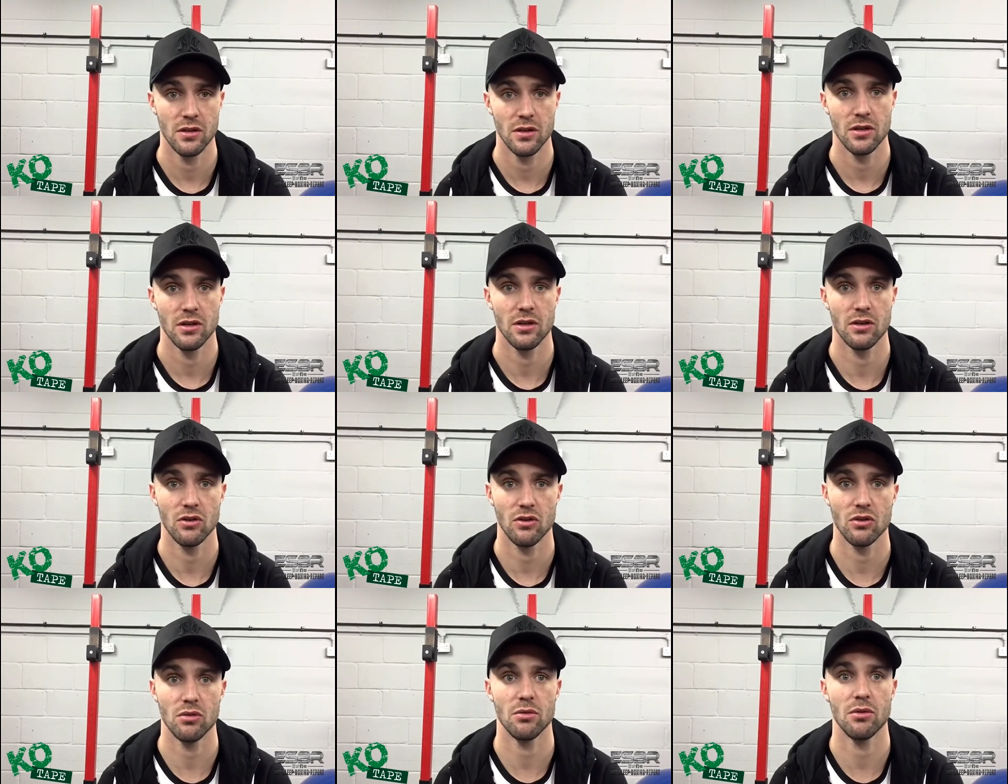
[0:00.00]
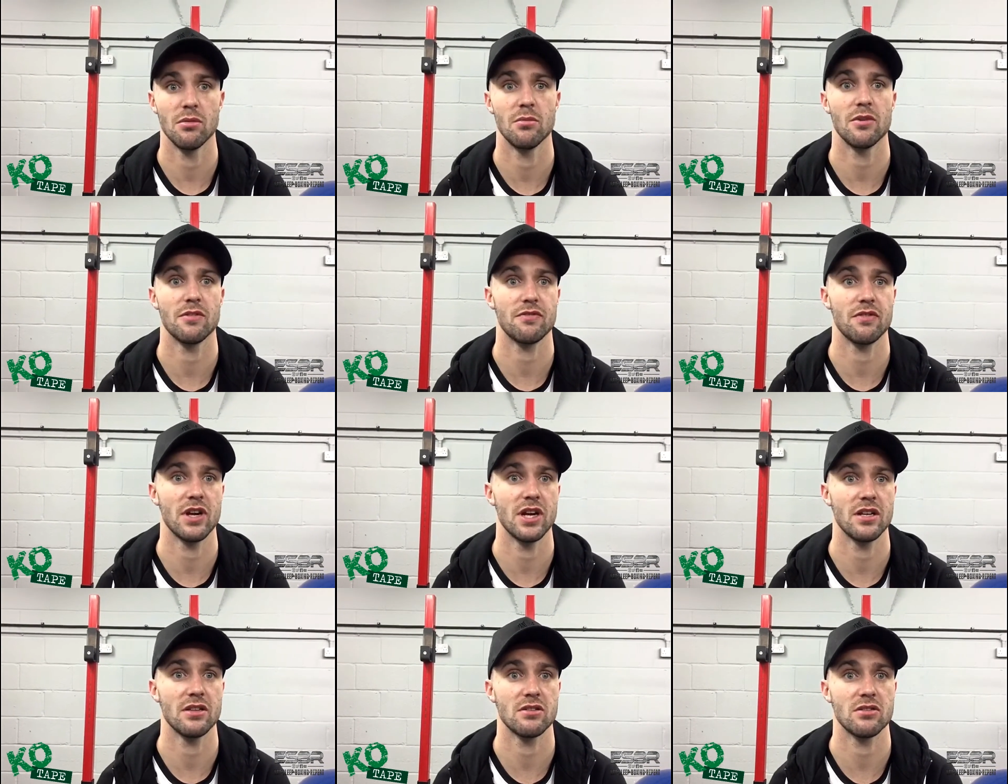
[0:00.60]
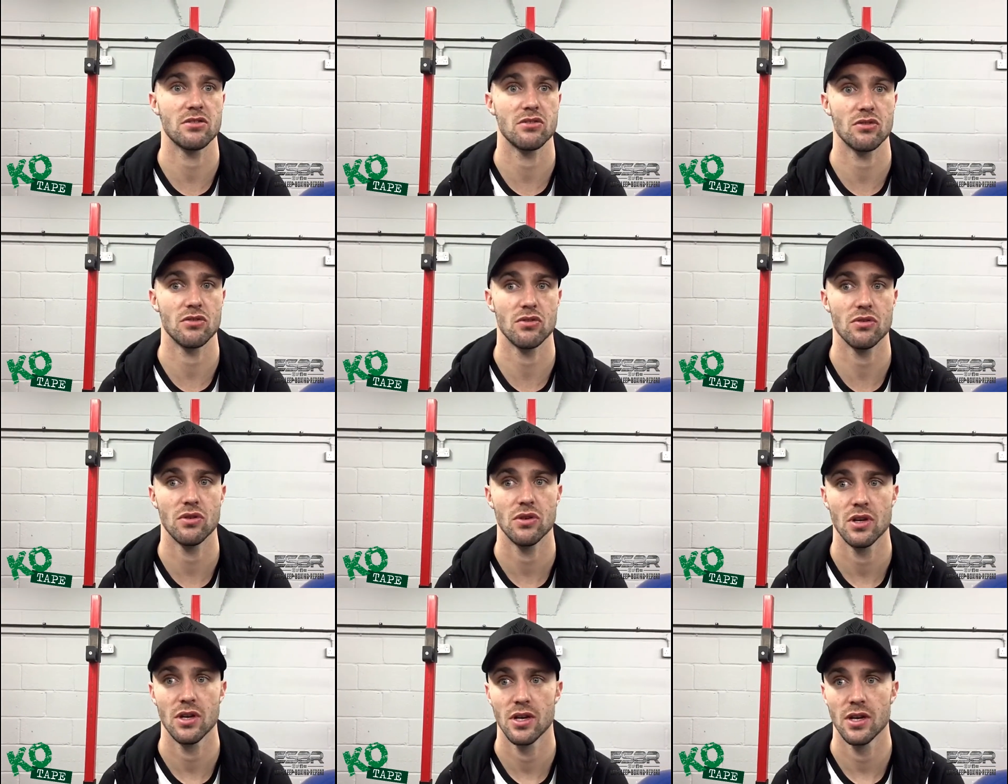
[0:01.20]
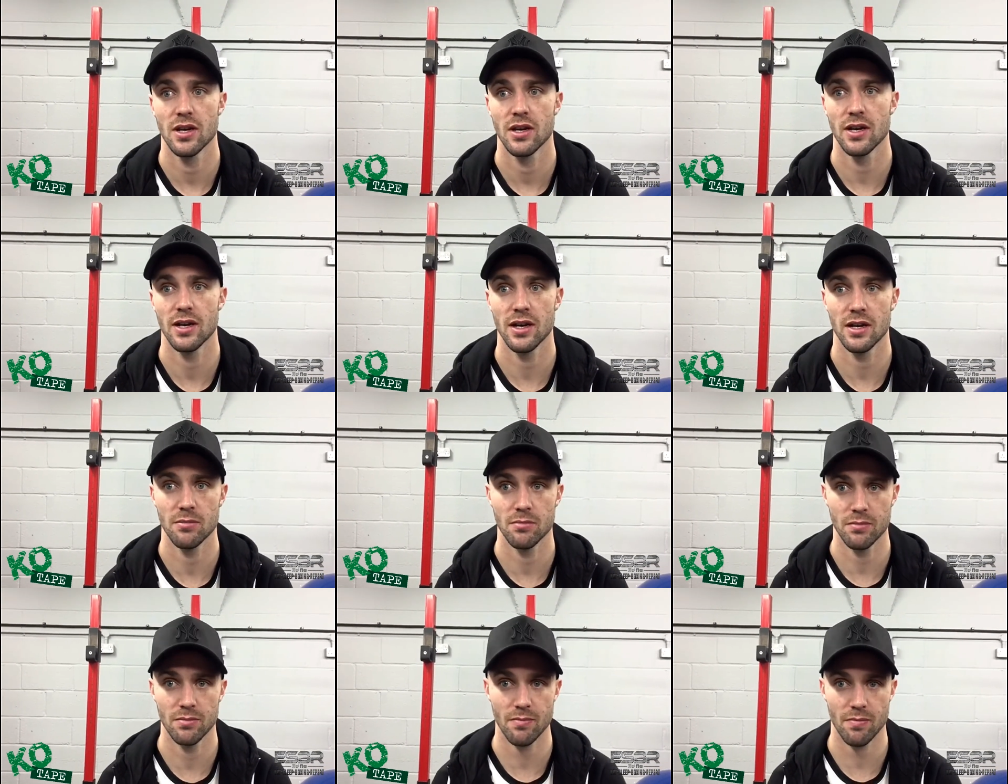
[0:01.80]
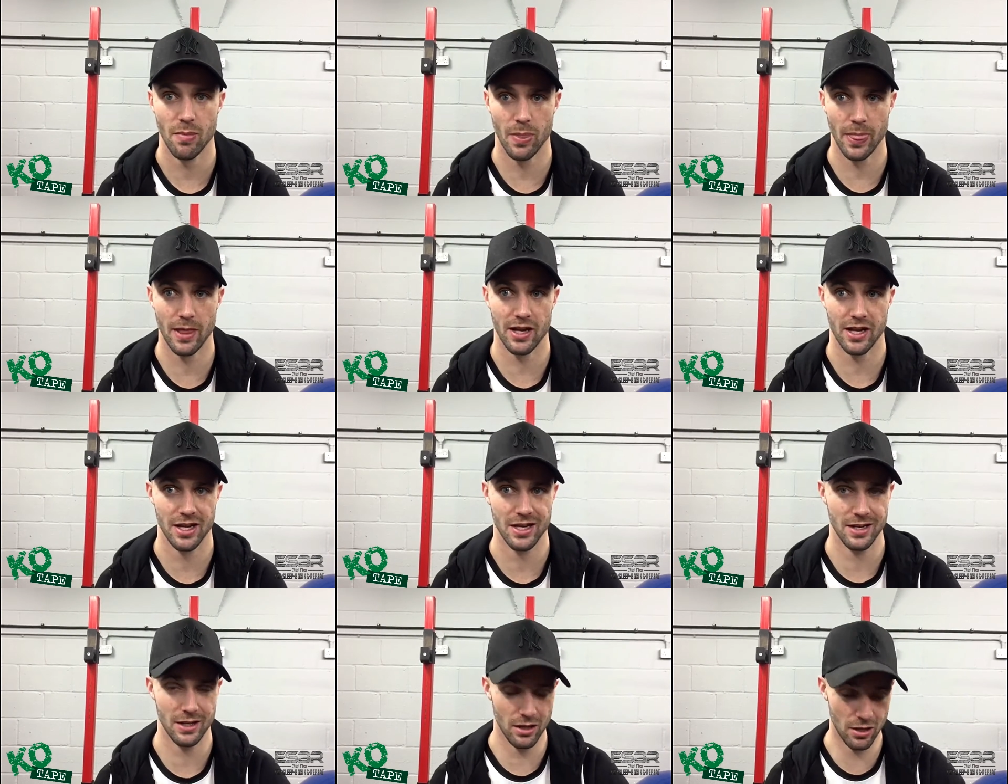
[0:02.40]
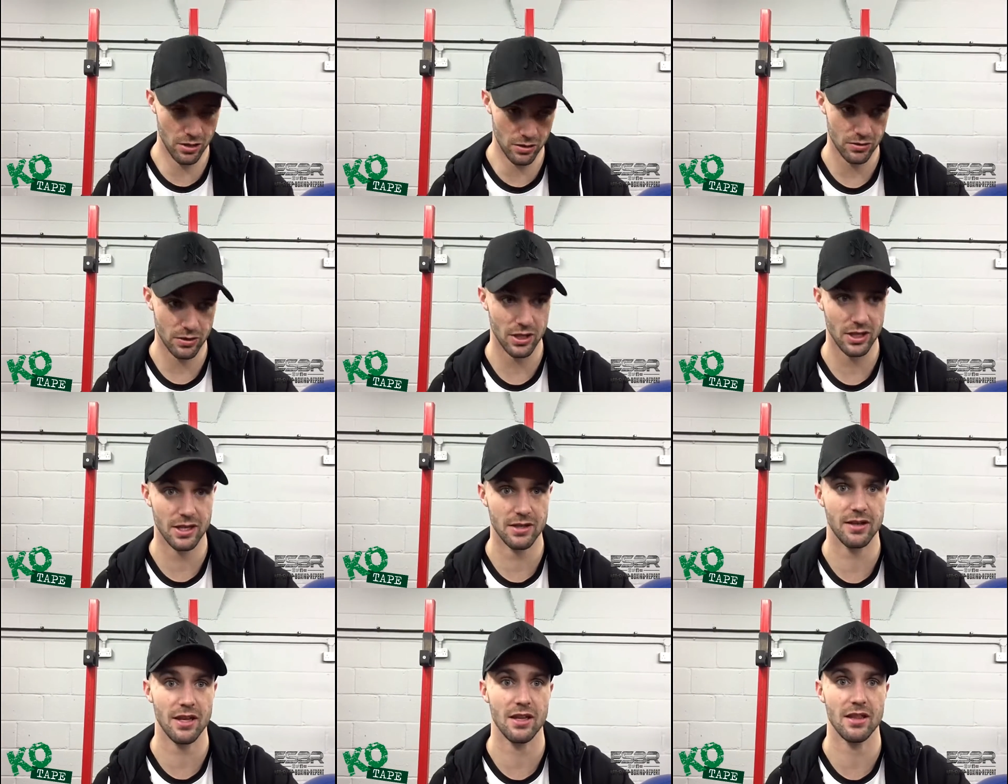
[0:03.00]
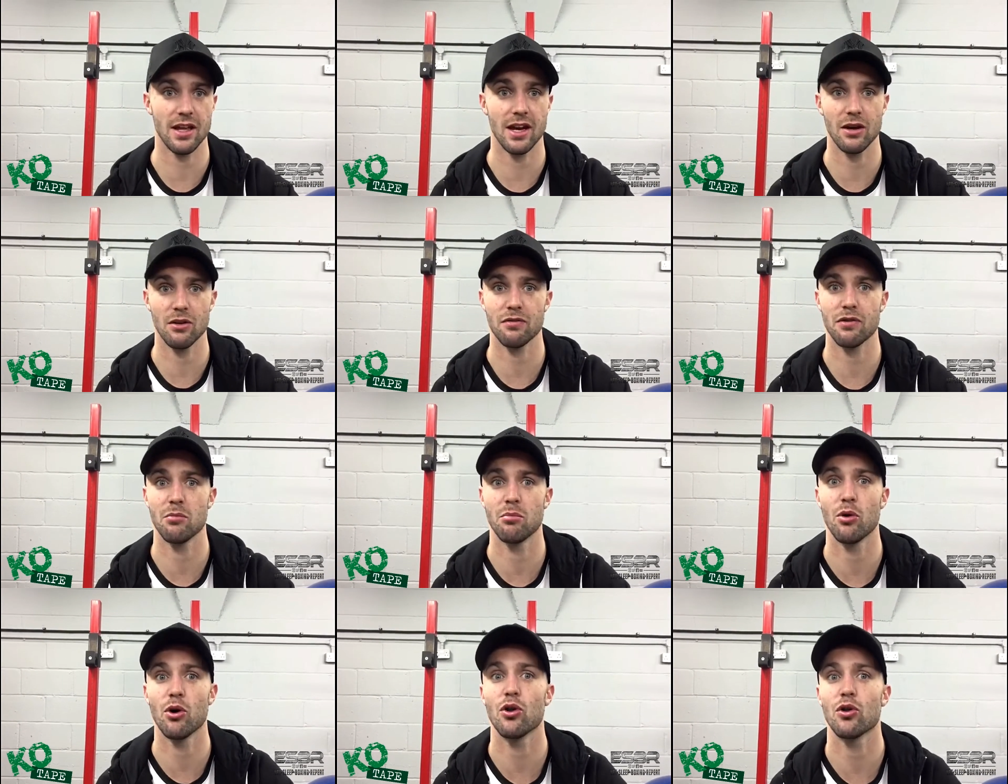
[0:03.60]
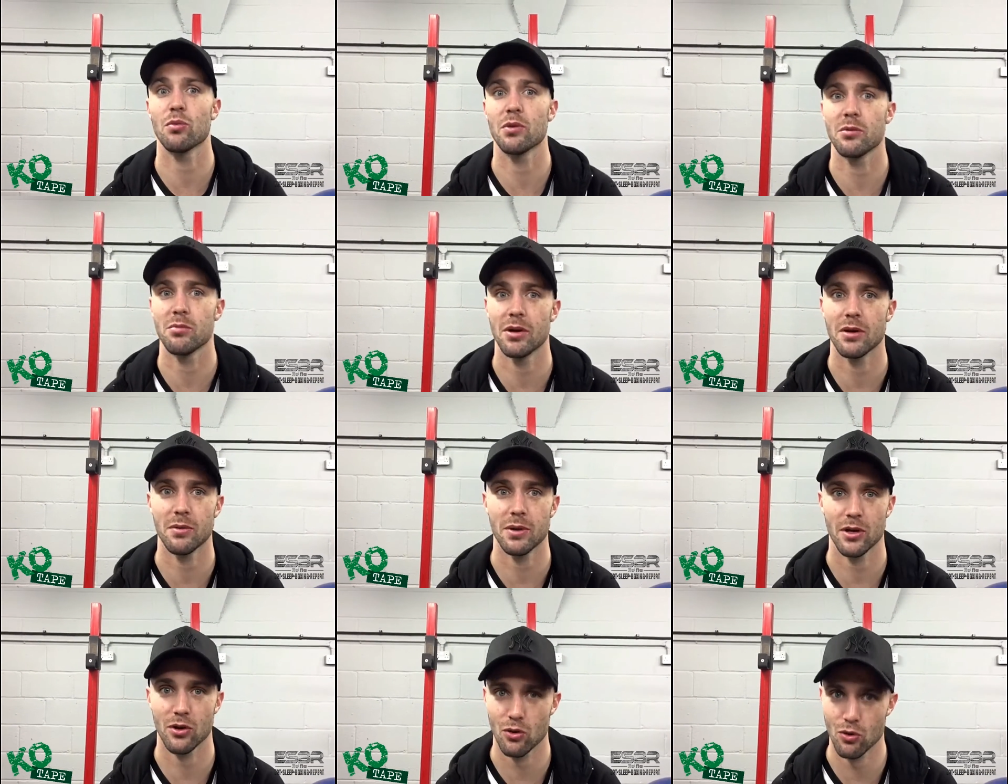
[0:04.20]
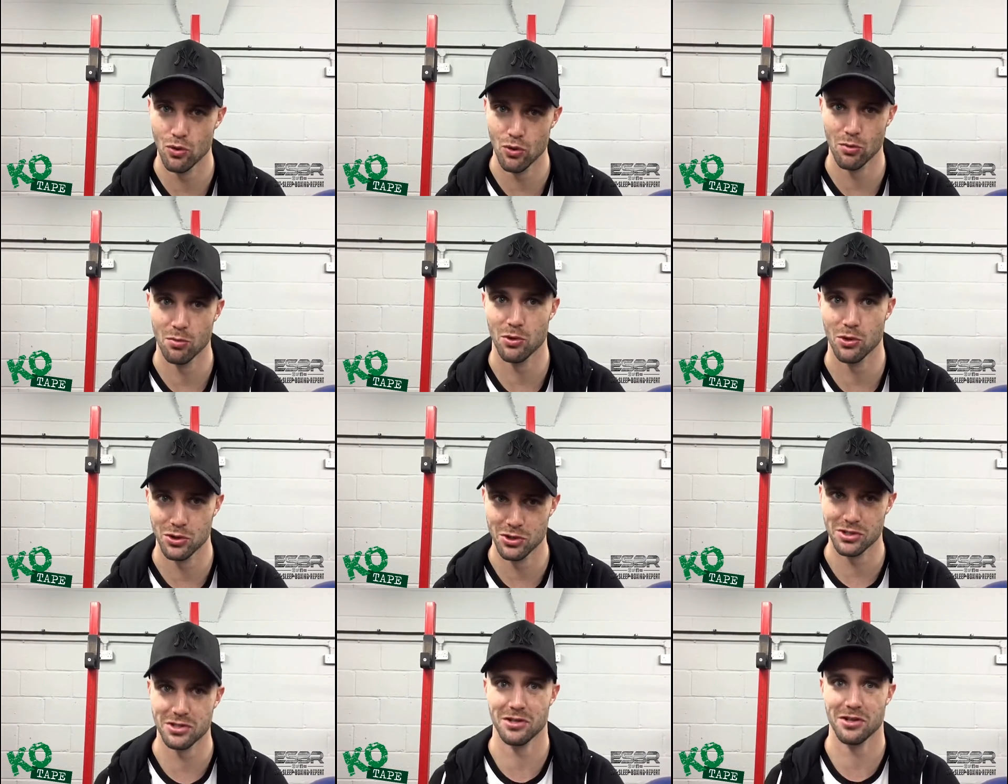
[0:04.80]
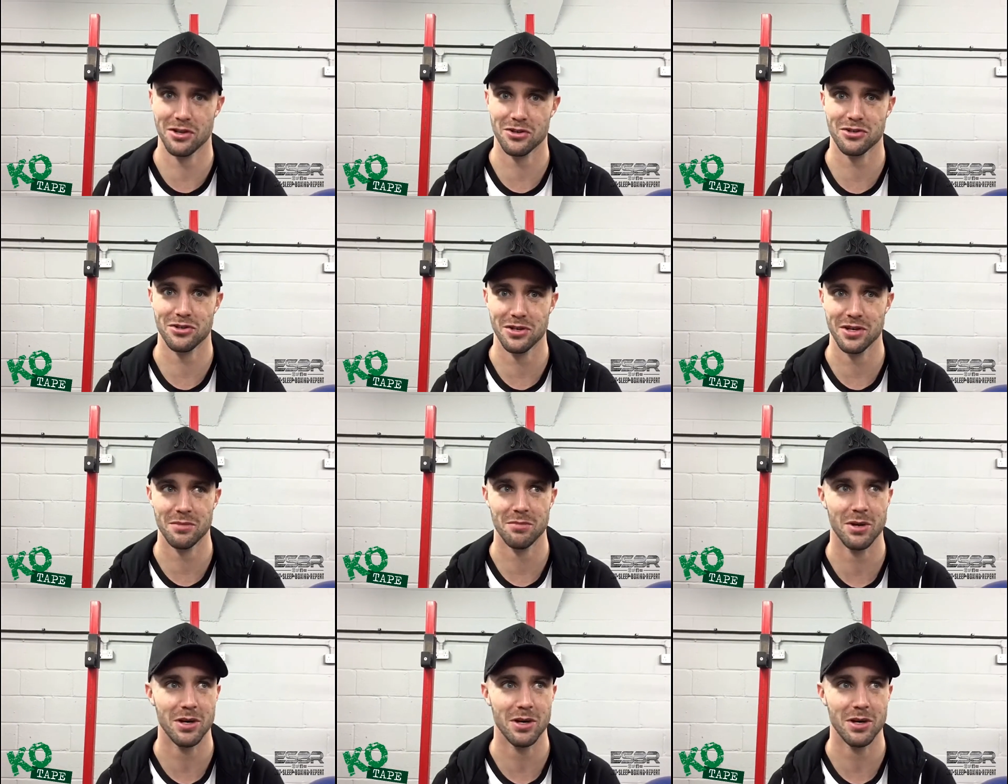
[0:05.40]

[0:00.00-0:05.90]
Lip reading: And my friends, so I can take the eye off the ball a little bit when I go home, because it's a luxury.